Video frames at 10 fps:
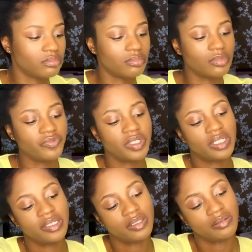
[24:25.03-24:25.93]

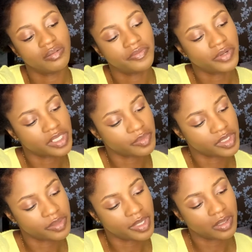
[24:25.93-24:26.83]
really fuss much
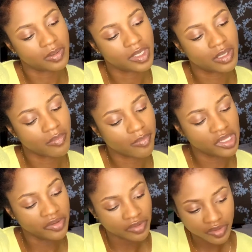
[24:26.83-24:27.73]
about cooking,
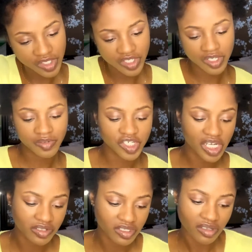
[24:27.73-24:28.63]
even though she's always
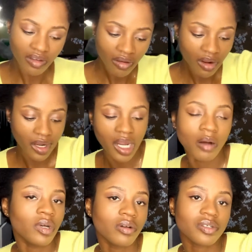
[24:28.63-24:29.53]
shouting, I'm
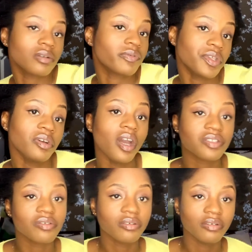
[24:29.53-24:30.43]
not going to cook for you guys, so